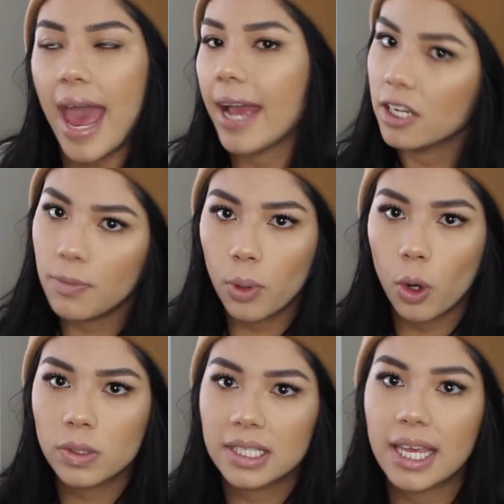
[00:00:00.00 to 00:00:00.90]
acne
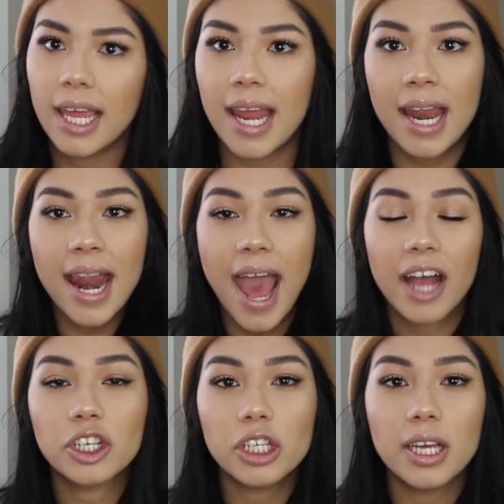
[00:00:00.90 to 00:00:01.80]
prone skin, and it
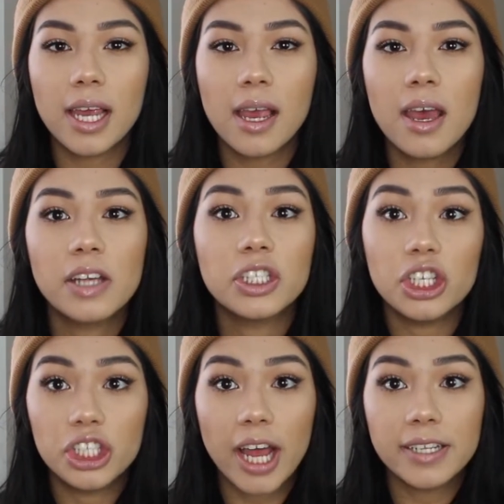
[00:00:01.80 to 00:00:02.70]
actually
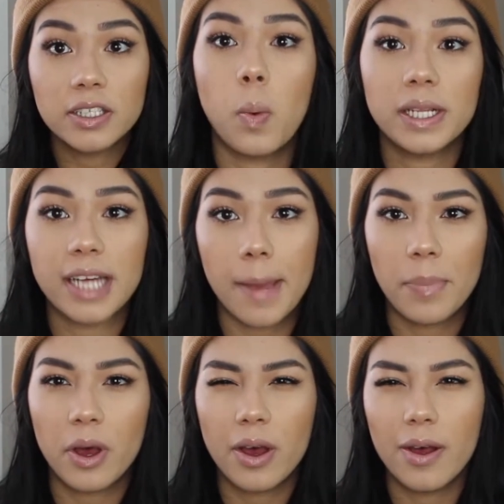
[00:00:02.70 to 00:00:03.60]
suggests what type
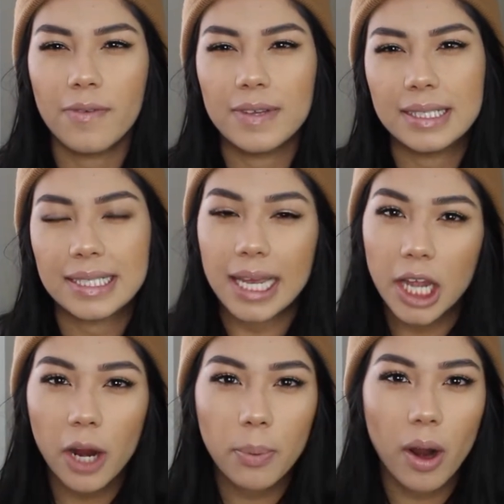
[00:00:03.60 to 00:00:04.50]
of
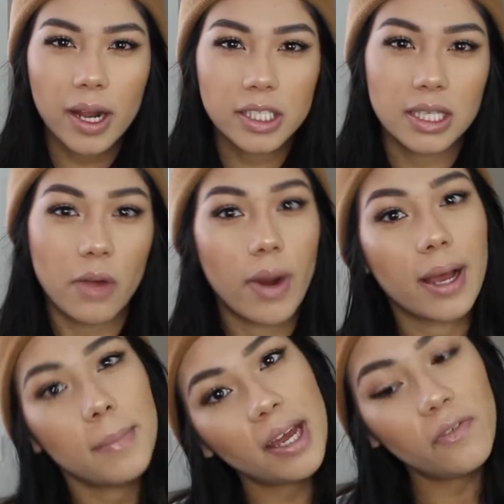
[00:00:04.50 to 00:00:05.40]
skincare products they
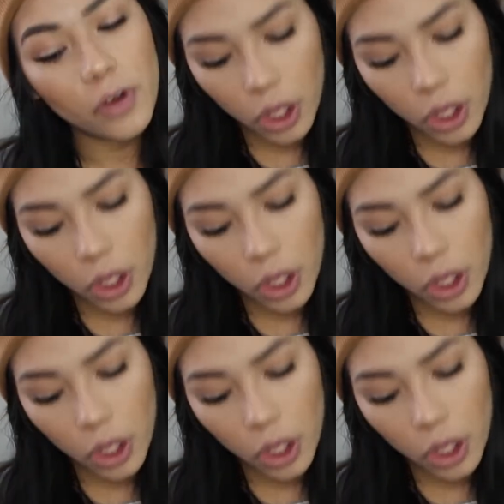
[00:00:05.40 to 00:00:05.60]
recommend for